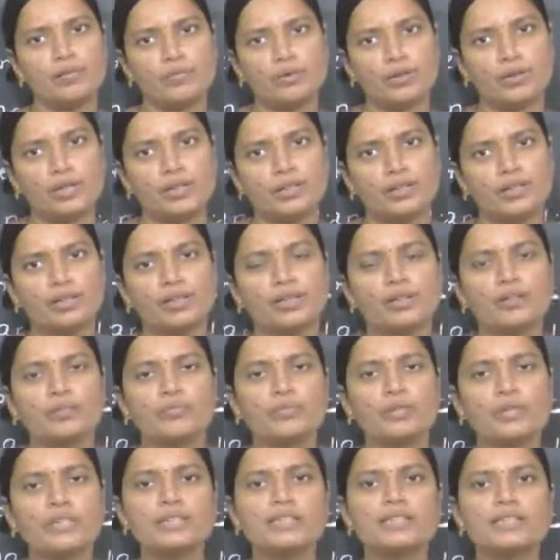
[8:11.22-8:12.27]
body.
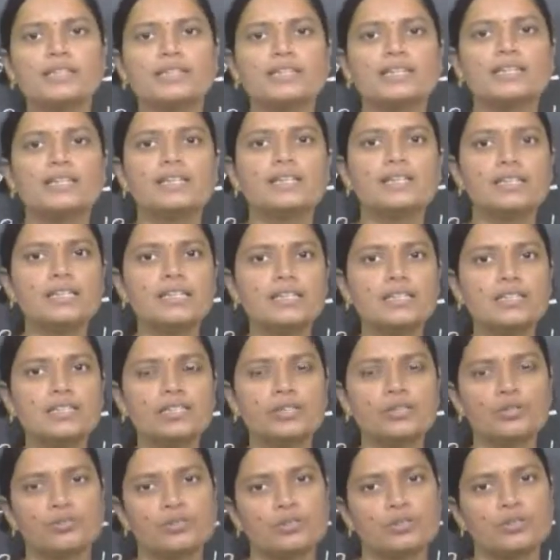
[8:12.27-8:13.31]
Means this
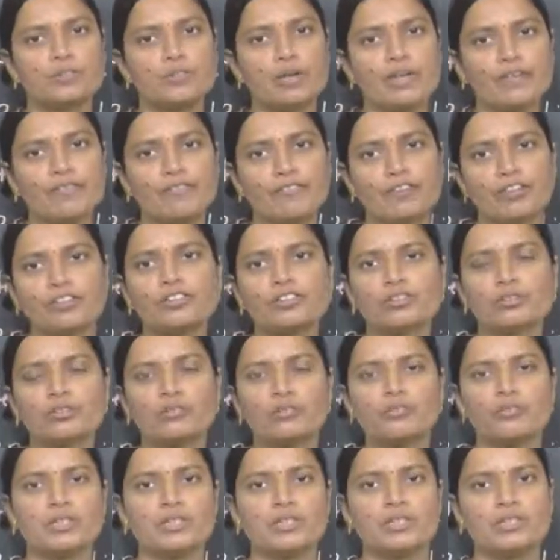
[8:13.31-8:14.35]
tissue is main function
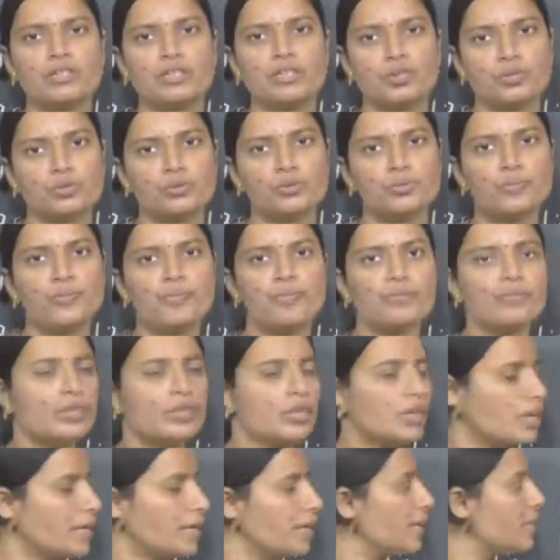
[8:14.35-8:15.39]
of this tissue
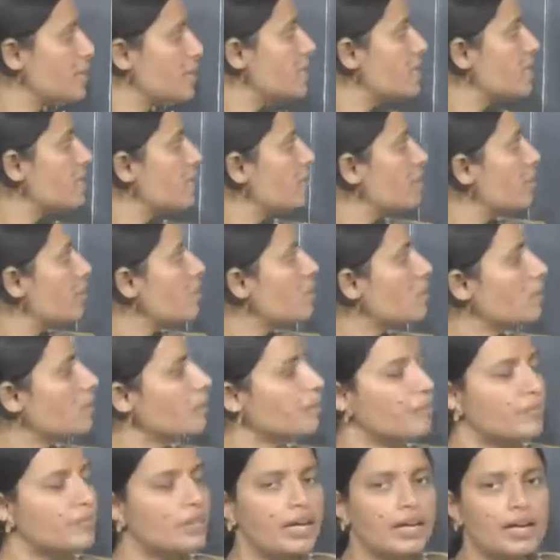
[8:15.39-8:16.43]
is
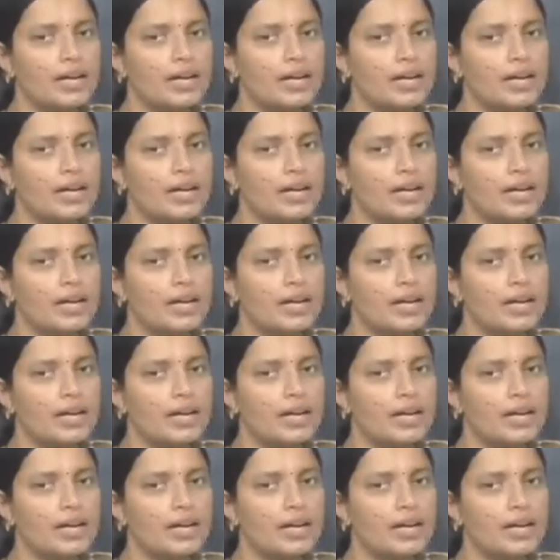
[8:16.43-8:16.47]
they